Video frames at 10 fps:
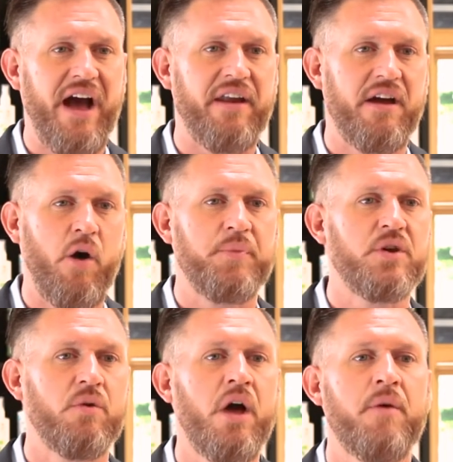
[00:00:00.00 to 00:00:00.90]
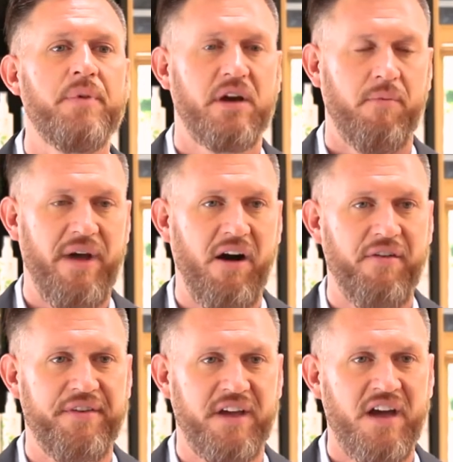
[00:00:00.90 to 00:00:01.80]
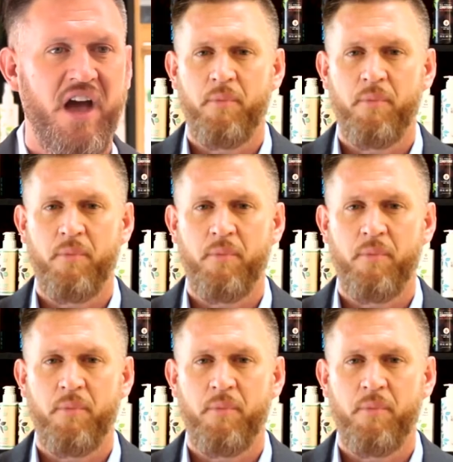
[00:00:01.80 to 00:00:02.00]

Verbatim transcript: how to help you become healthy,